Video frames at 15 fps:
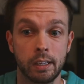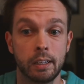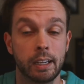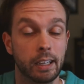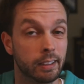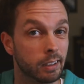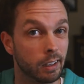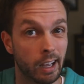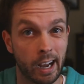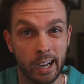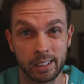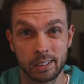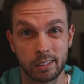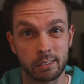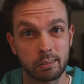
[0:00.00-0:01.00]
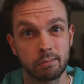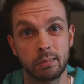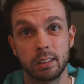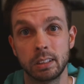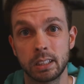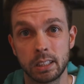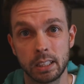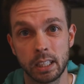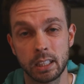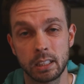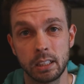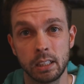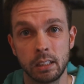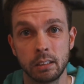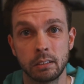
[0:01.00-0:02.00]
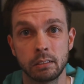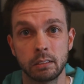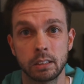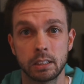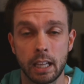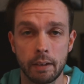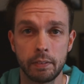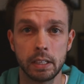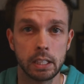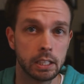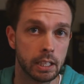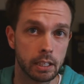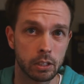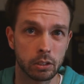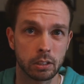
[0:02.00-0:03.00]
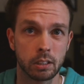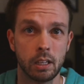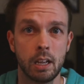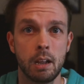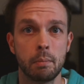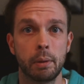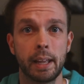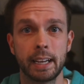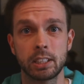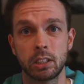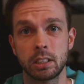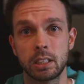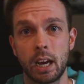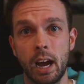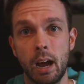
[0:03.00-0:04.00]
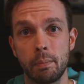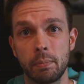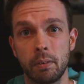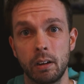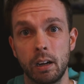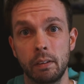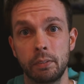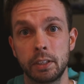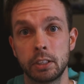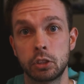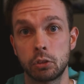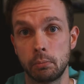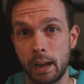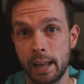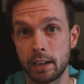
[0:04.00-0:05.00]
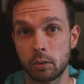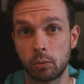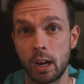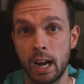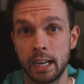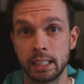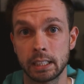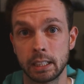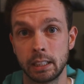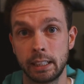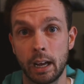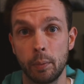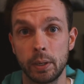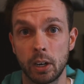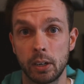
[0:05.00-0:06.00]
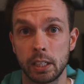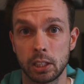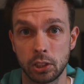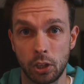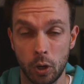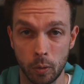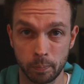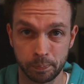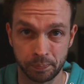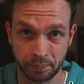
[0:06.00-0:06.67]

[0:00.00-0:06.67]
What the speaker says: in the last 60, 70 years, but that's on top of the dramatic rise that we already saw.